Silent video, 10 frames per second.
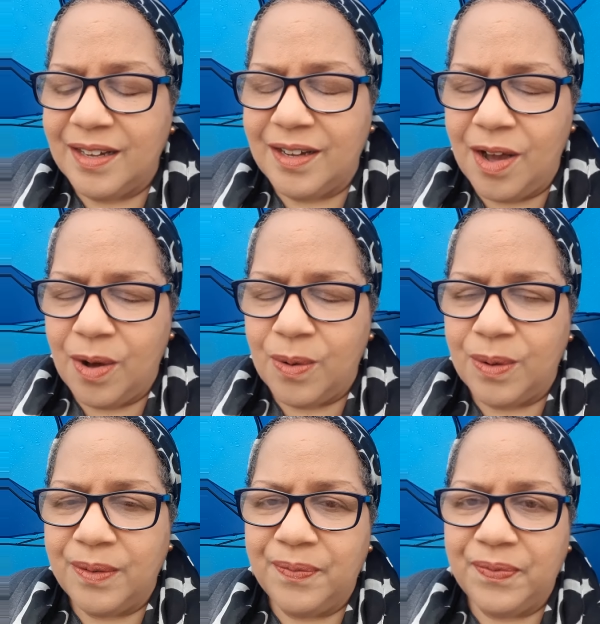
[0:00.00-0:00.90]
go
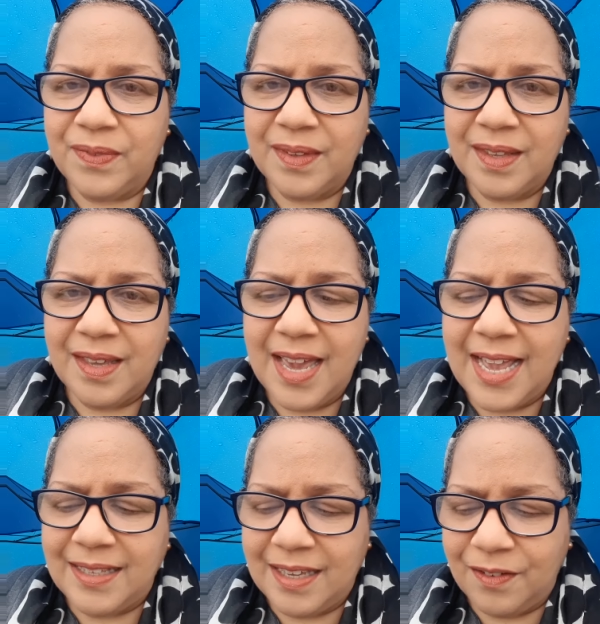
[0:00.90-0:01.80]

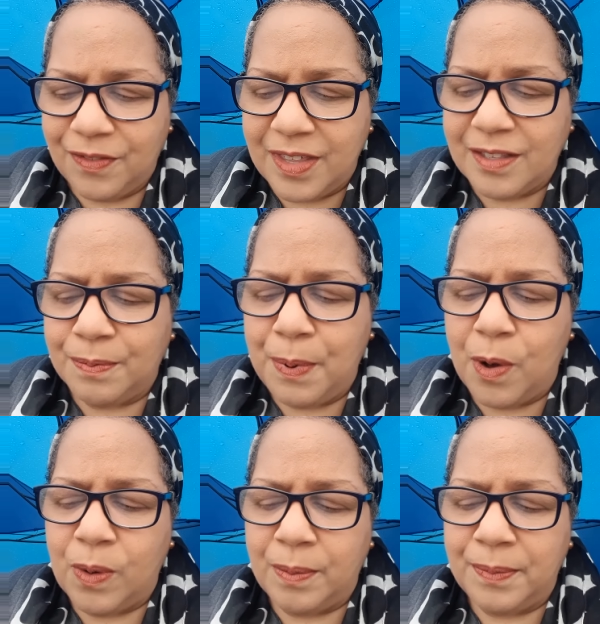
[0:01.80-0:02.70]
and give this
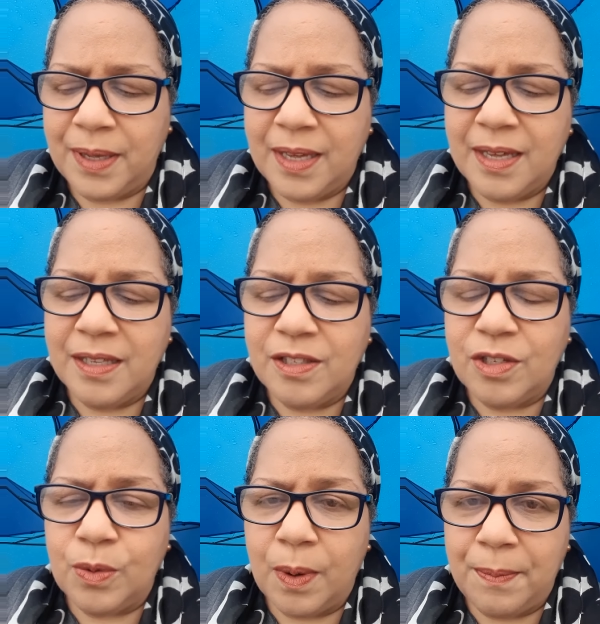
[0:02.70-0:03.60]
poem
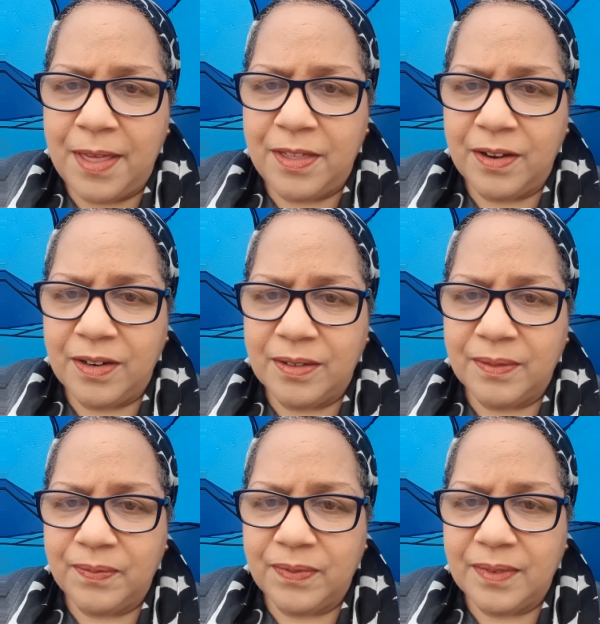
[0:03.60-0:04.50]
to a mother
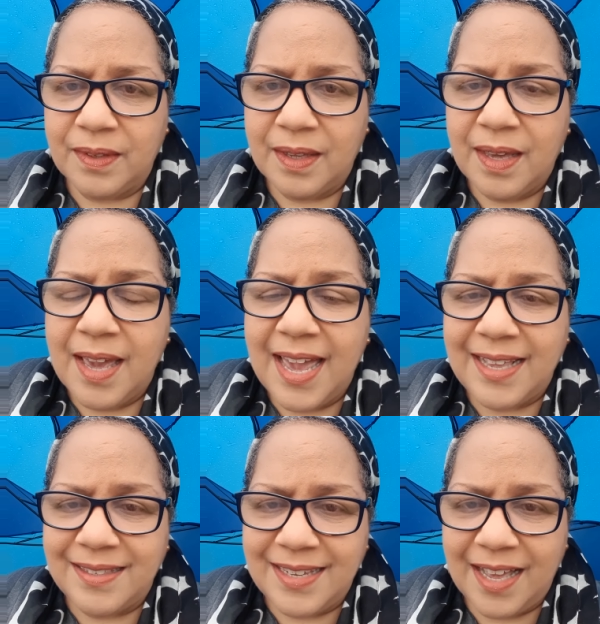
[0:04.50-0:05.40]

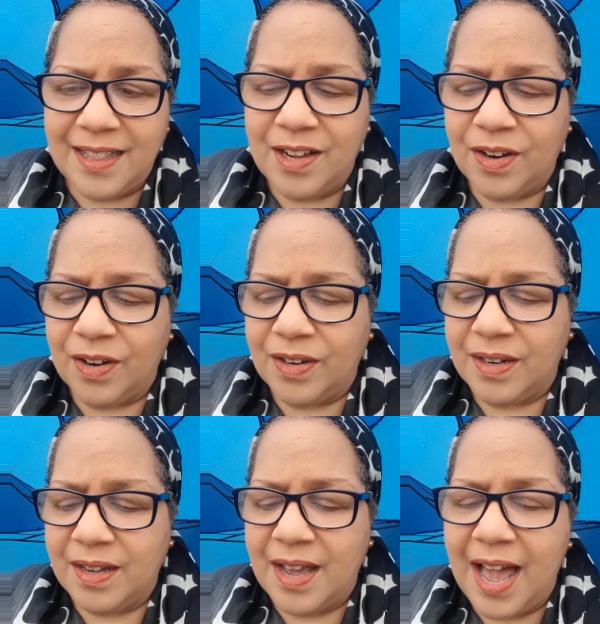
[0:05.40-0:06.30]
and tell her
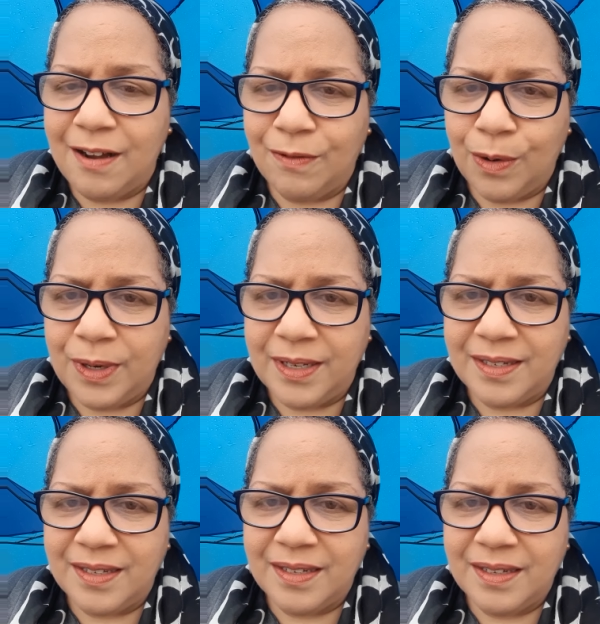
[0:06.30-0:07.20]
I wrote
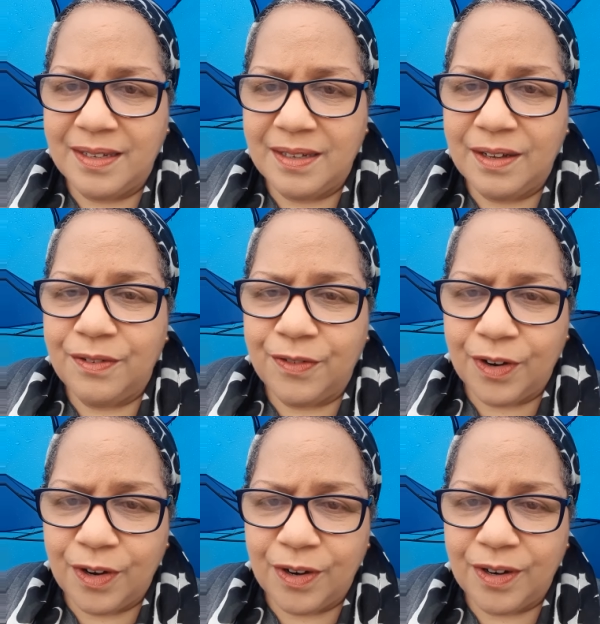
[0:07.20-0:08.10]
it for
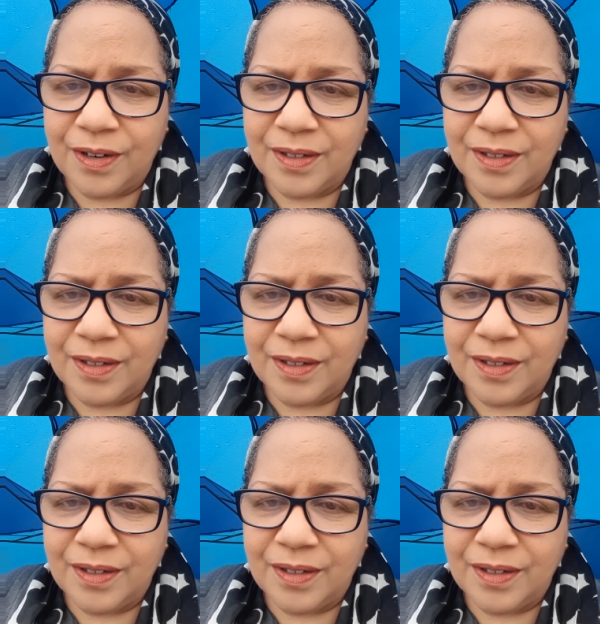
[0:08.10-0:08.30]
her.